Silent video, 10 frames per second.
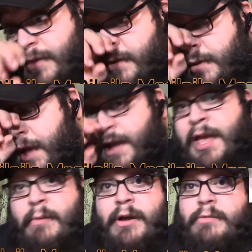I
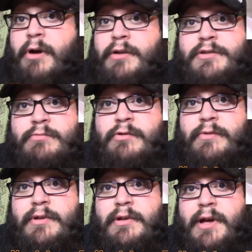can't wait to watch this
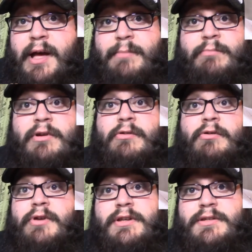movie. I'm gonna go
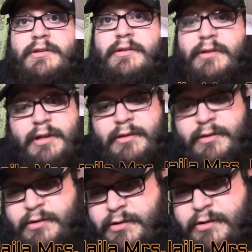crazy.
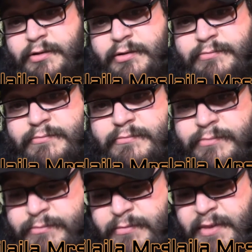You know,
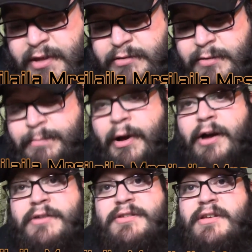the
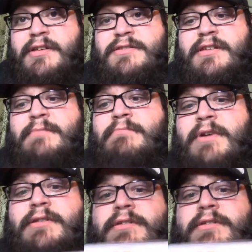box is in mint